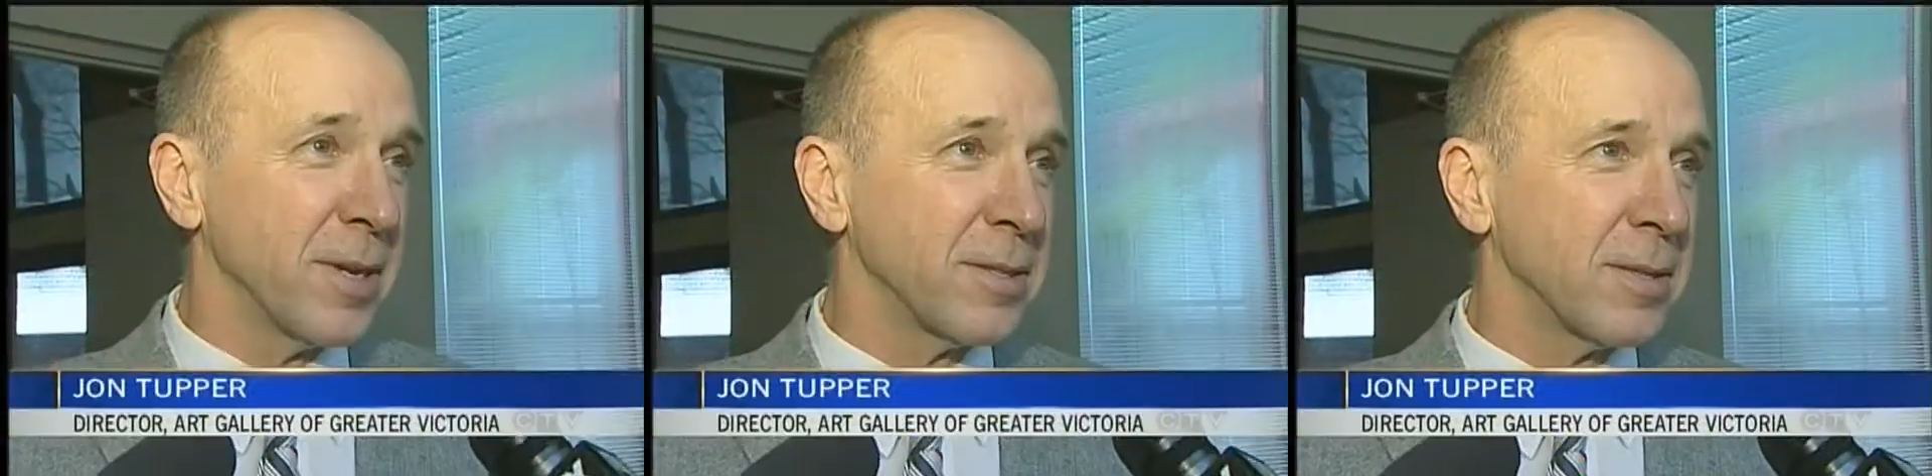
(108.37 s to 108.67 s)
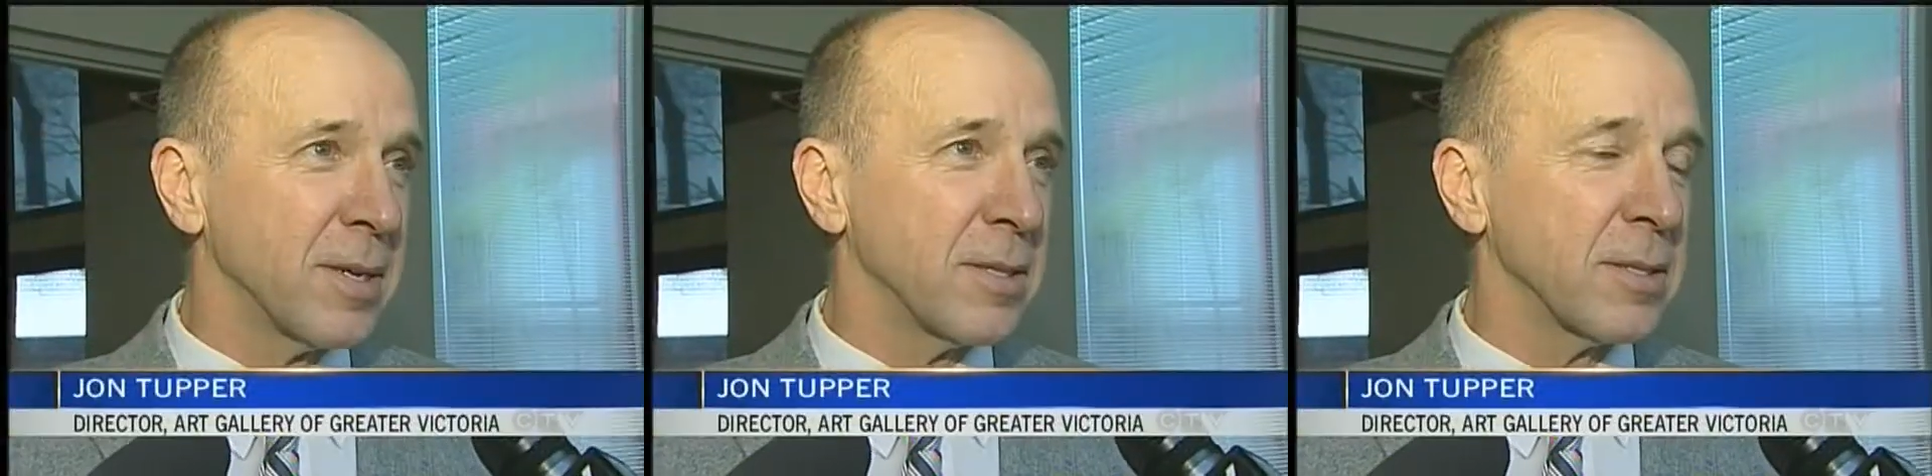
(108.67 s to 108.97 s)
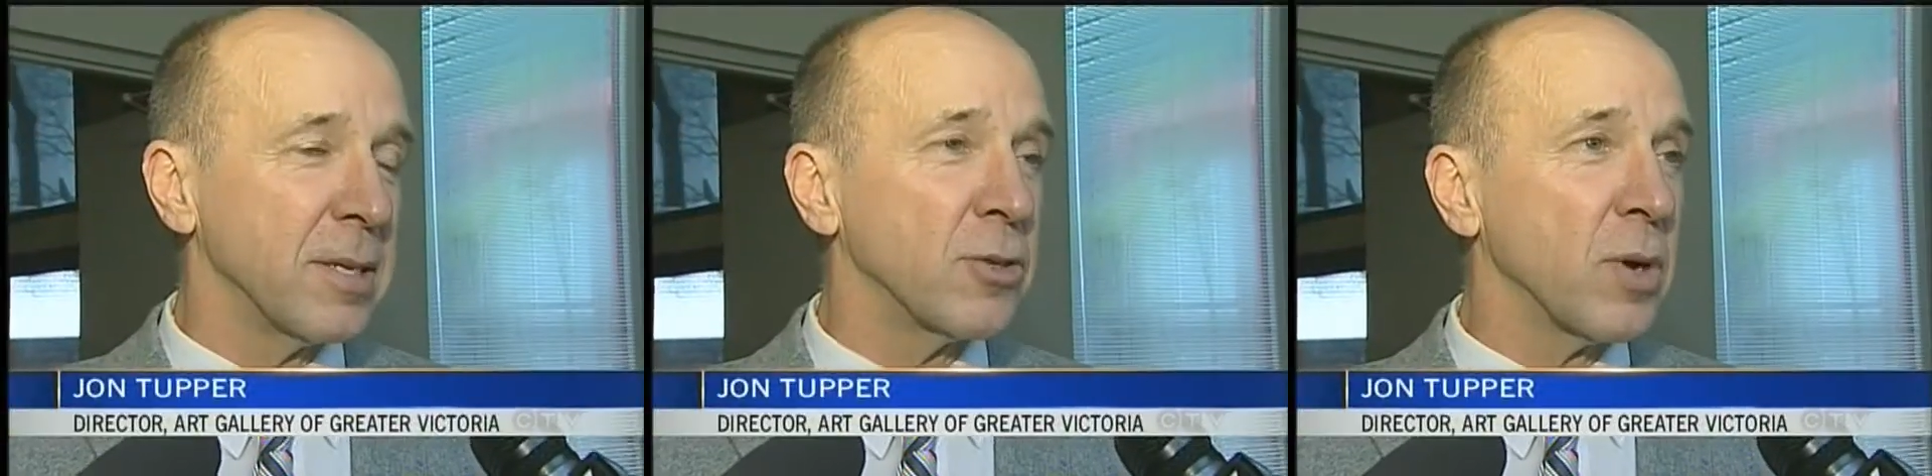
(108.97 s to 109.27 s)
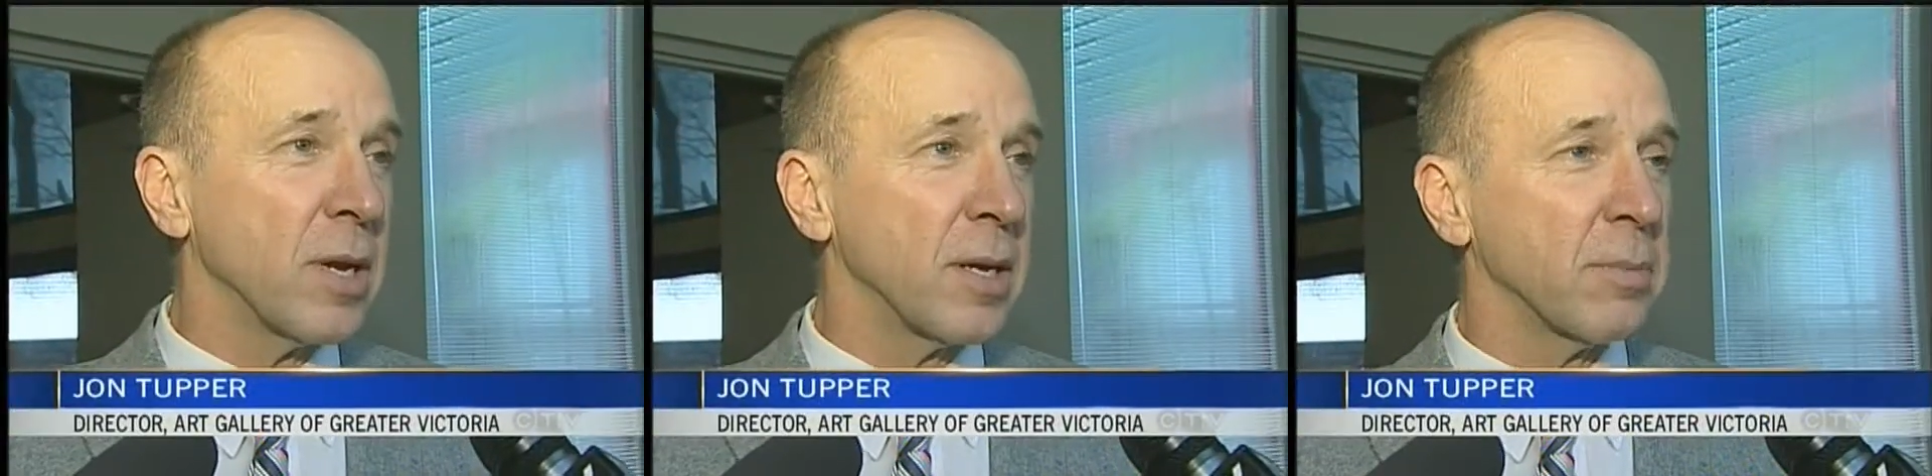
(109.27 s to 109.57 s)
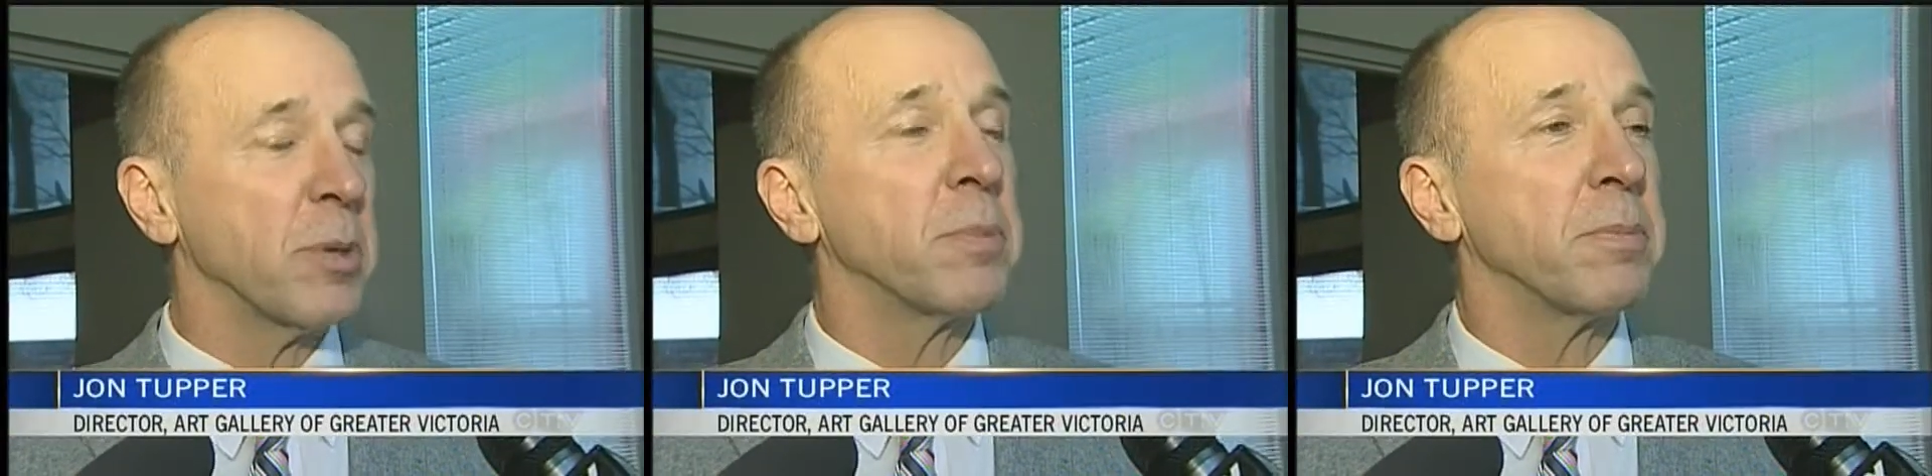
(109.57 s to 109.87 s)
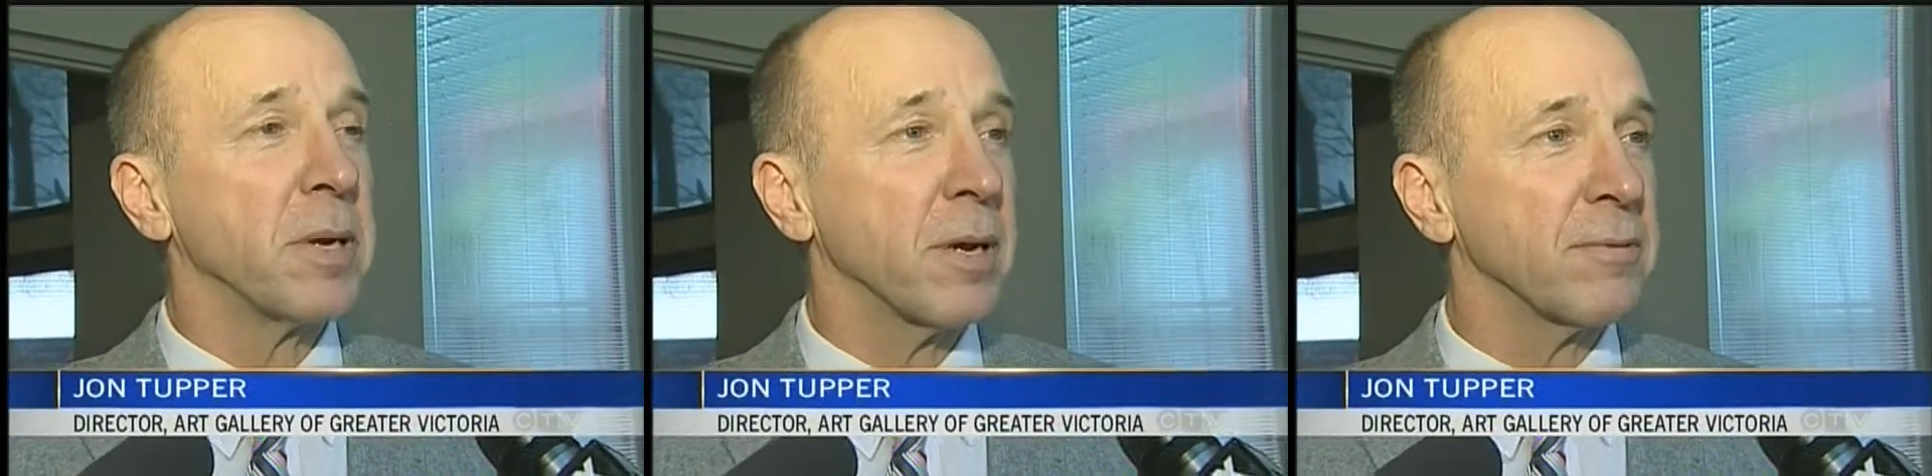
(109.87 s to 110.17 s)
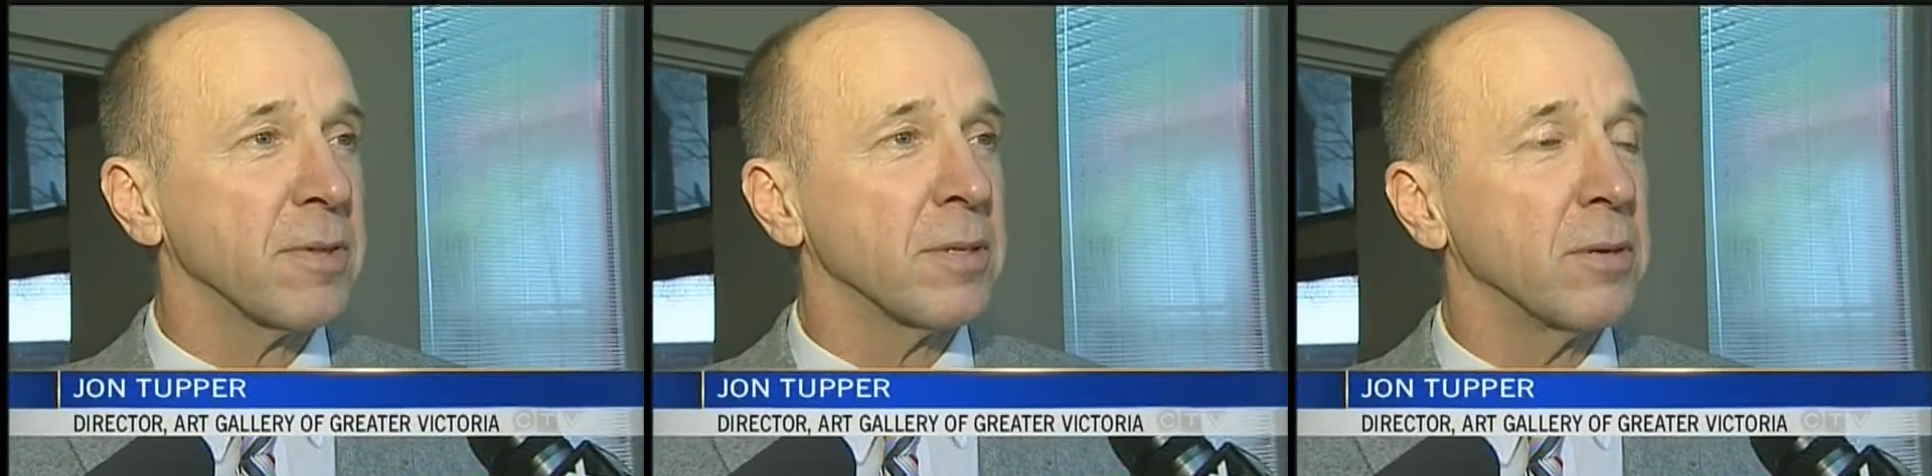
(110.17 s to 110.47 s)
that kids need training and be prepared
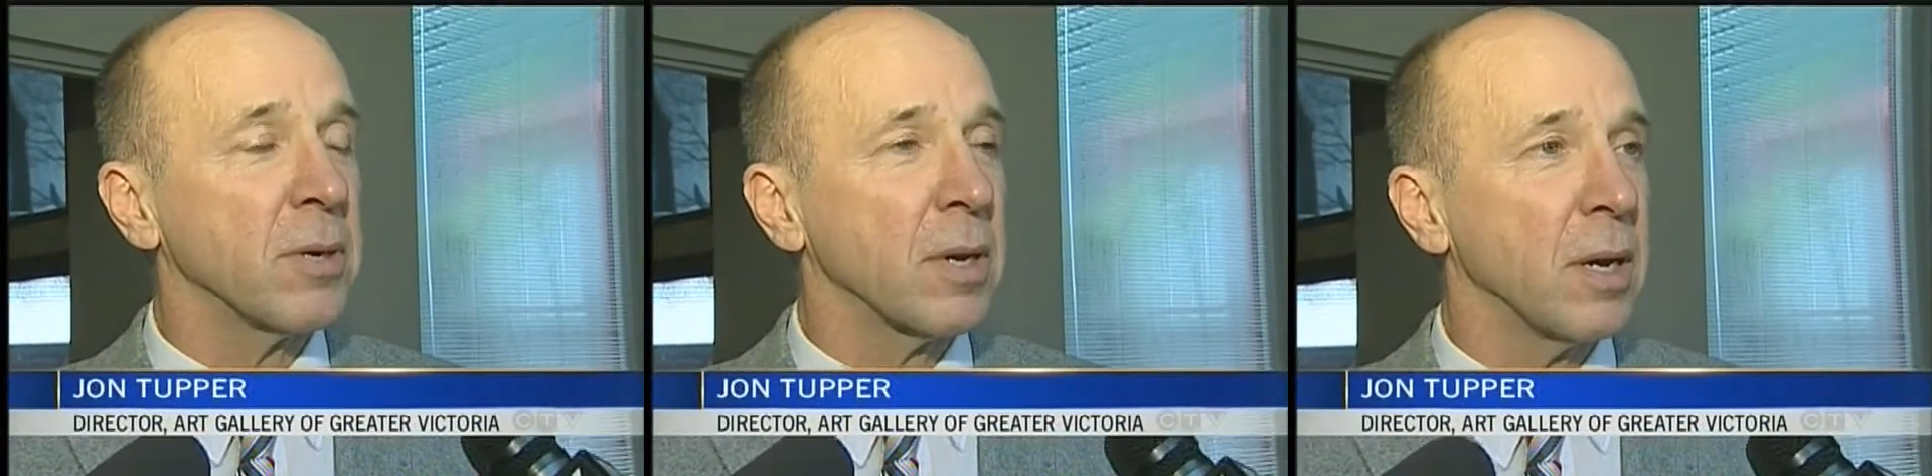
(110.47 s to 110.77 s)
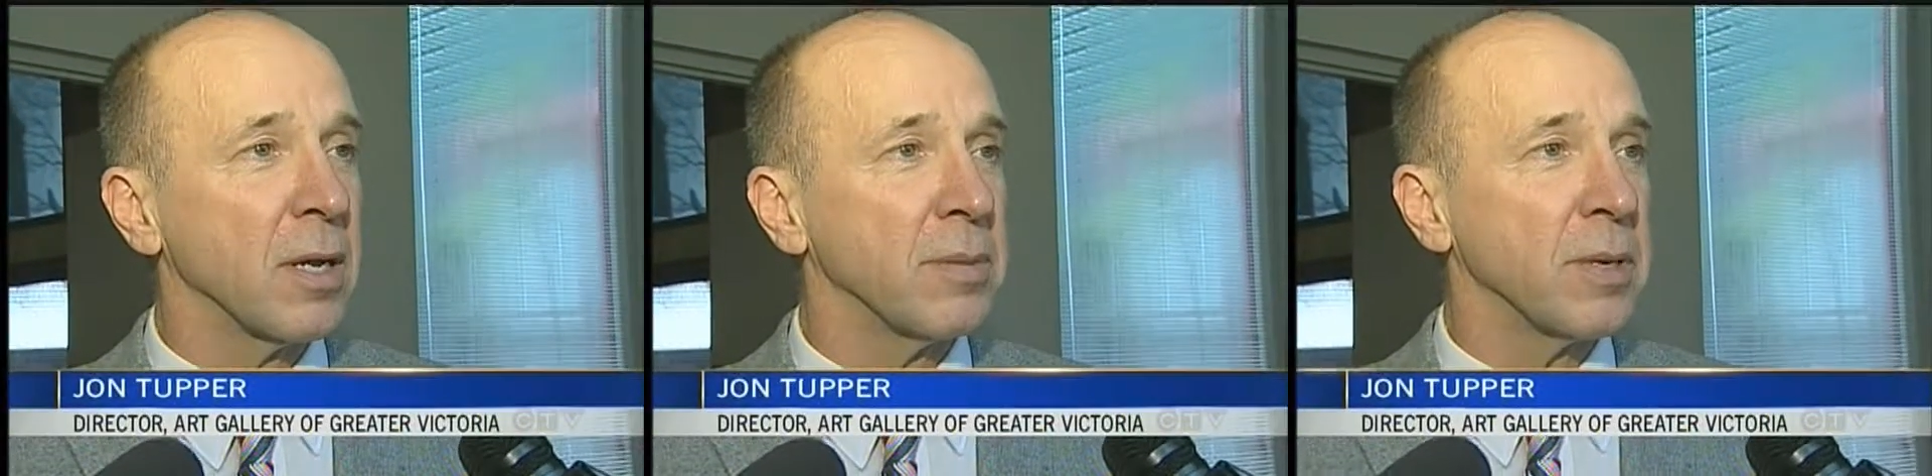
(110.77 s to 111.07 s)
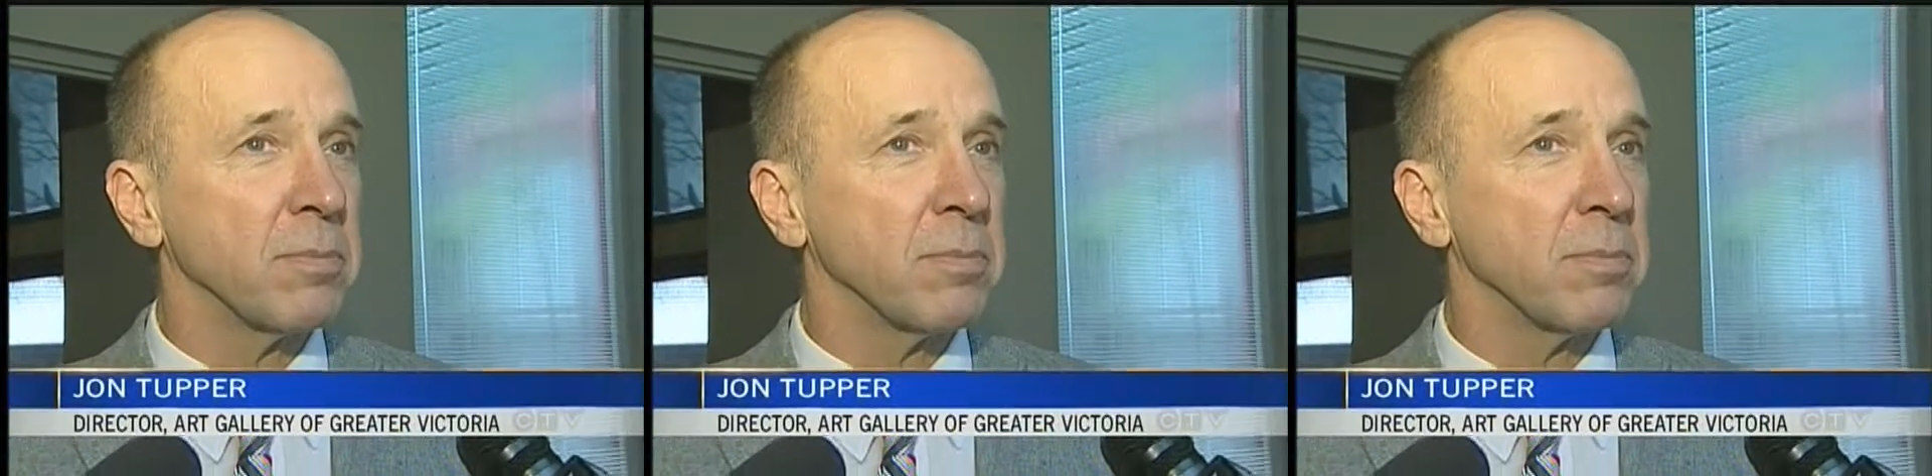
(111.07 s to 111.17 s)
for the new economy,